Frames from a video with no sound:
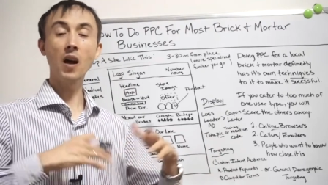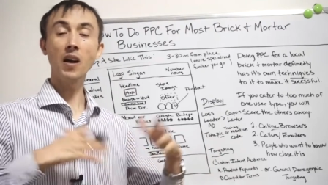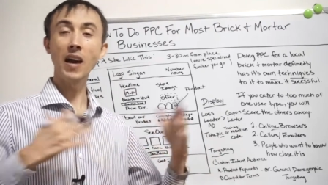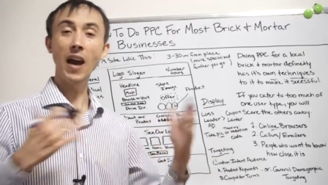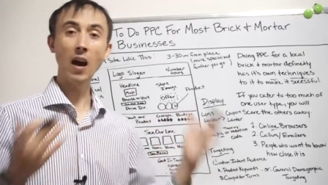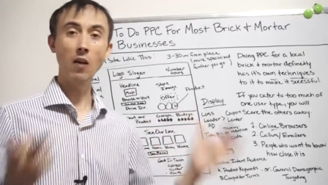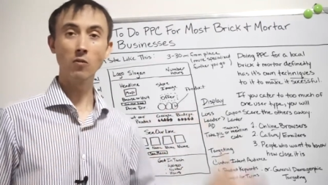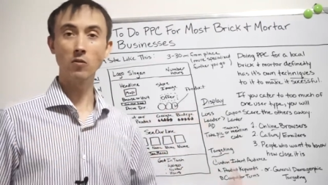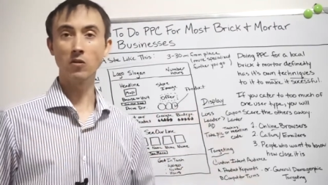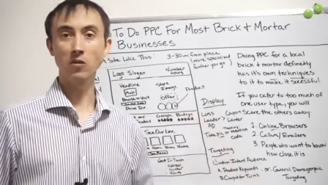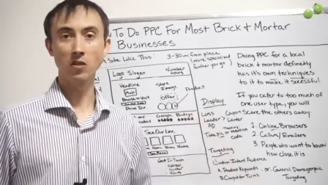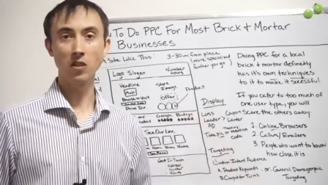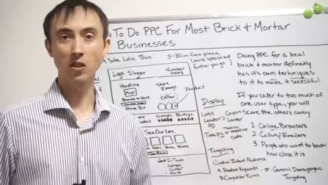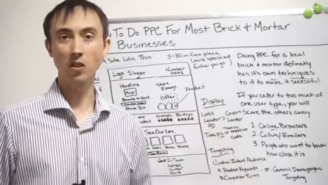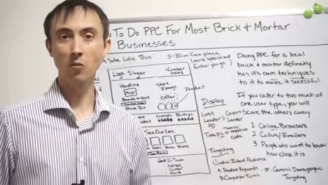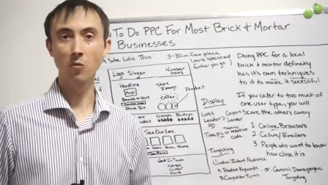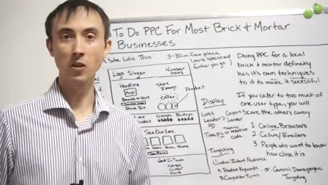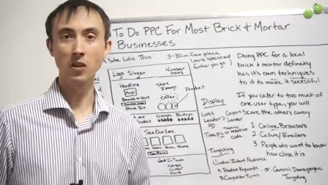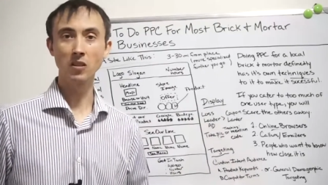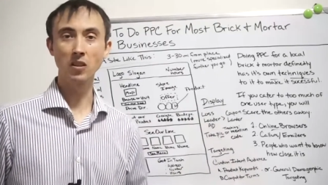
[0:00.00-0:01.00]

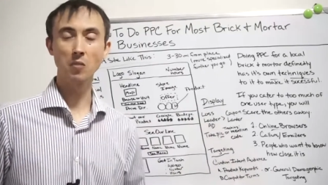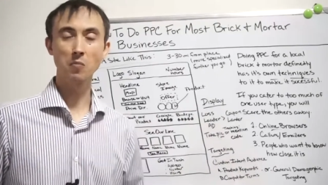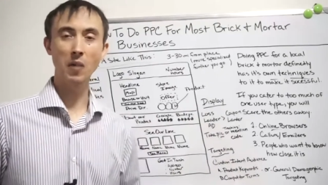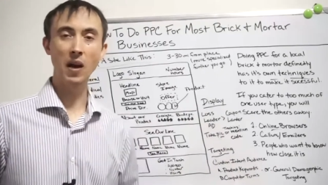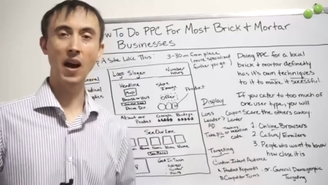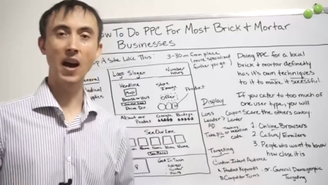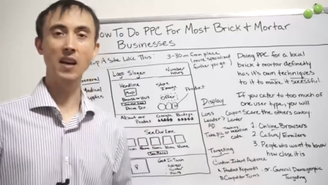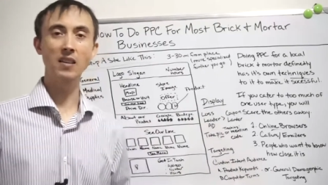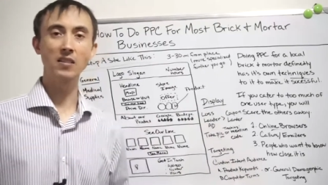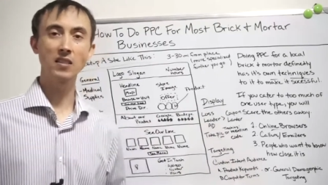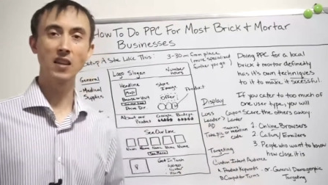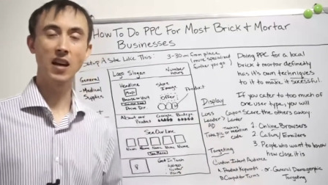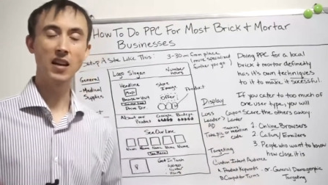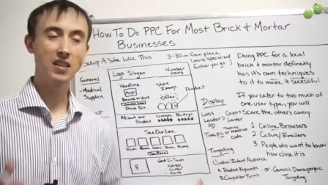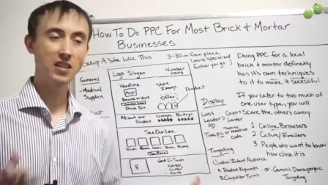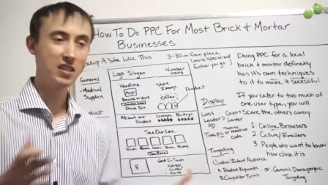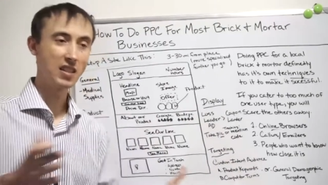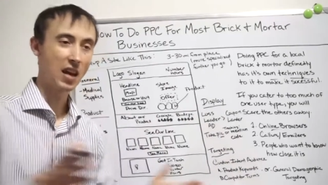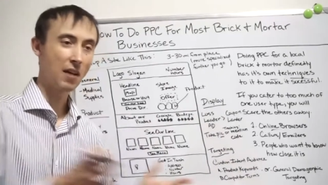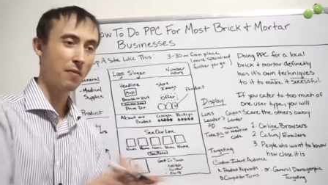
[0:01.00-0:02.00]
accountants in the recent past,
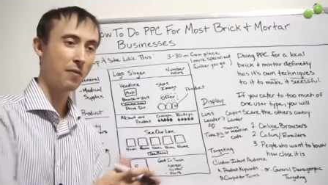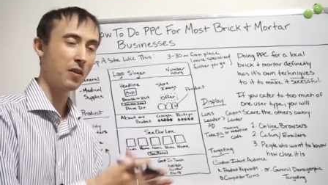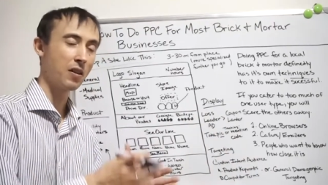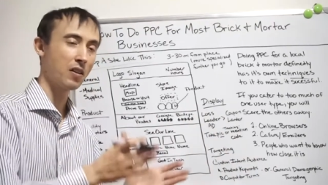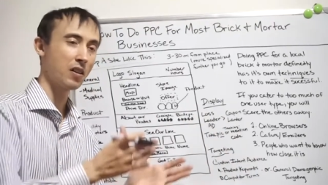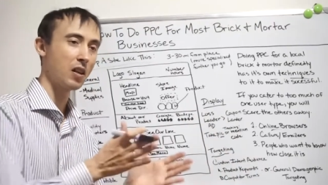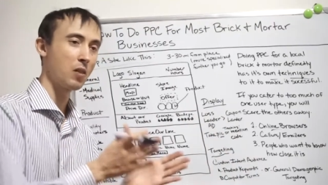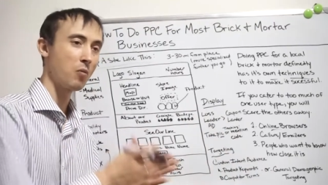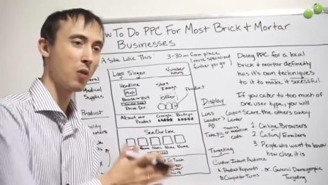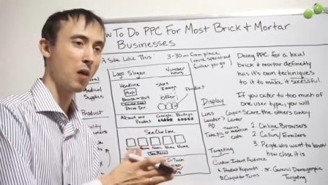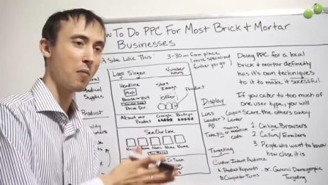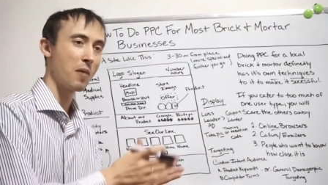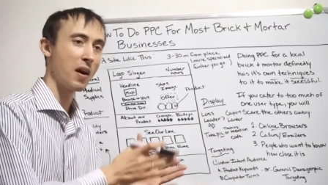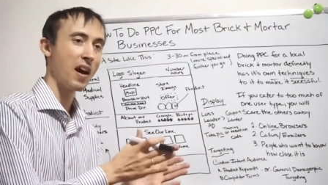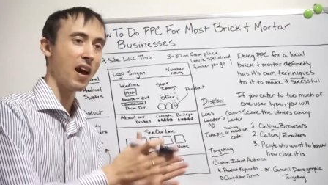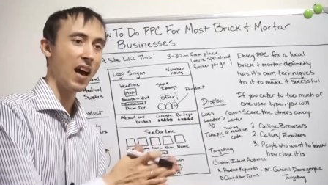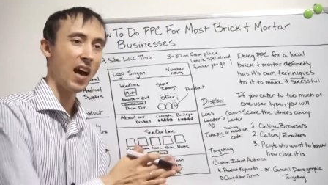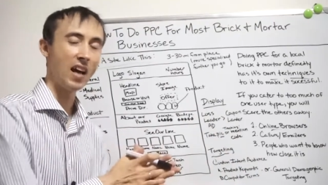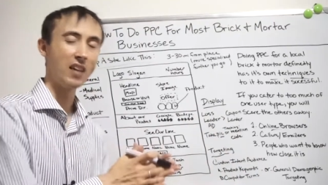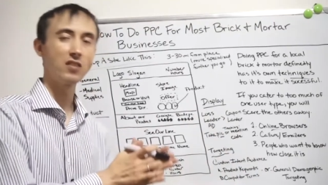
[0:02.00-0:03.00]
I definitely want
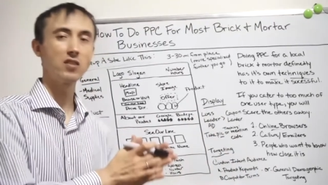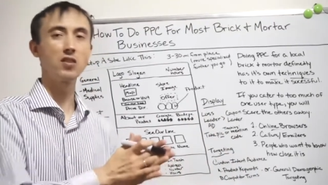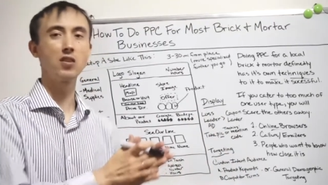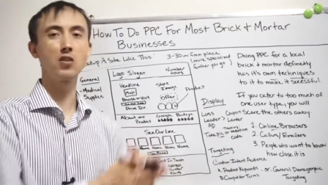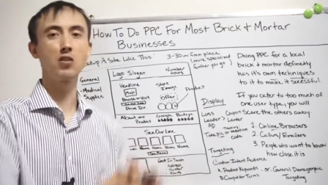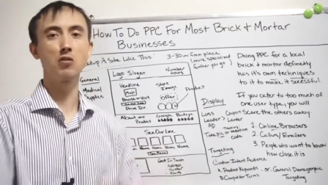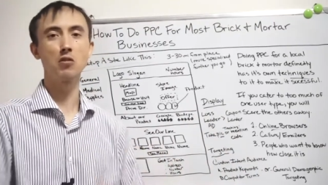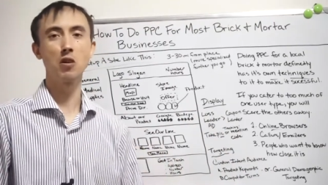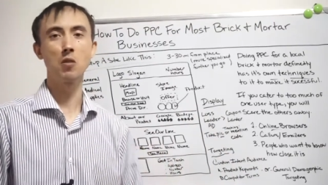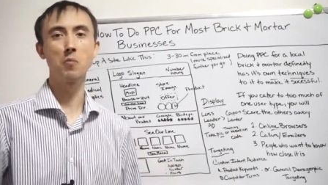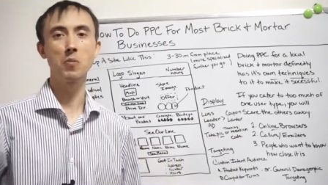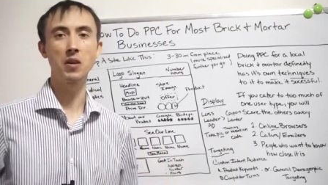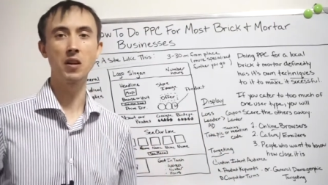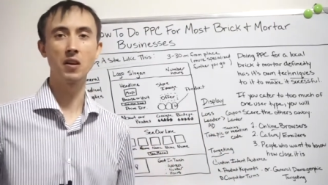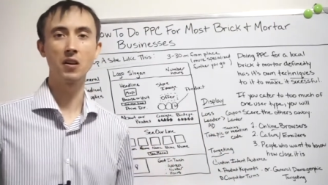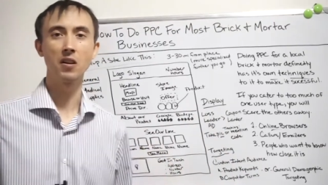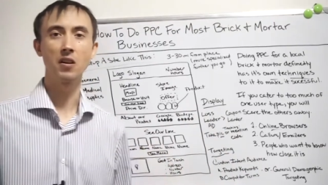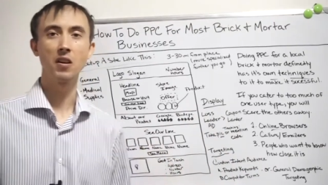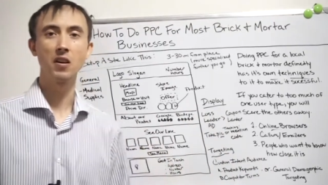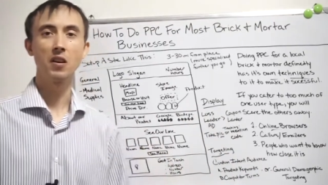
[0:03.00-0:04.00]
my ads to show up
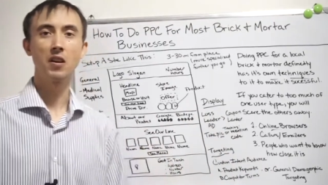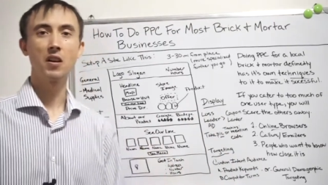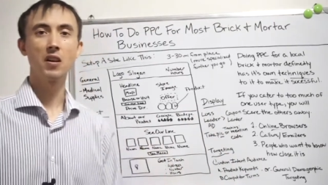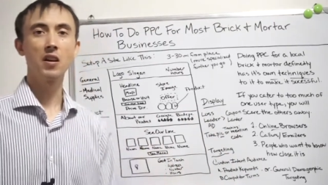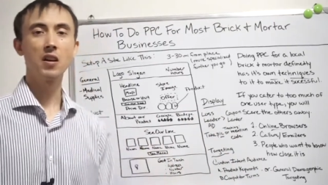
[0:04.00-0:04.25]
here